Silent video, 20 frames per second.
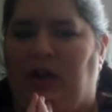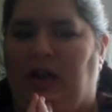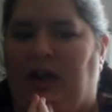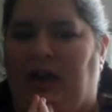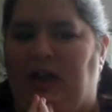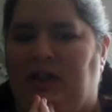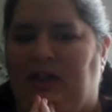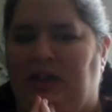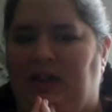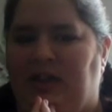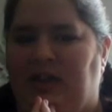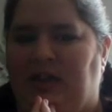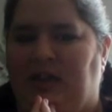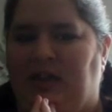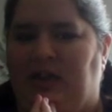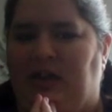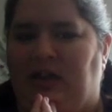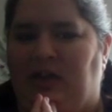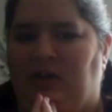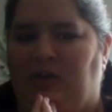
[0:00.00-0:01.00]
I think,
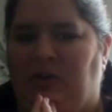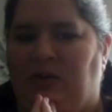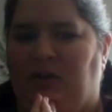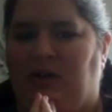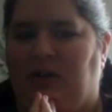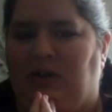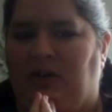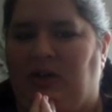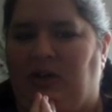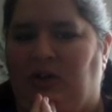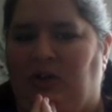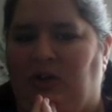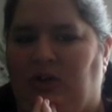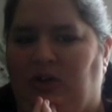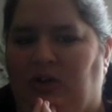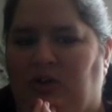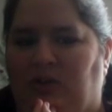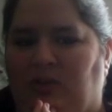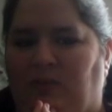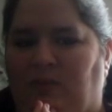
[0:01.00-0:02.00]
you know, a
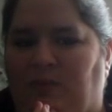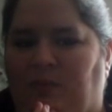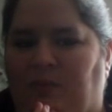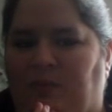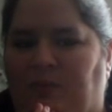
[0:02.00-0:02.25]
little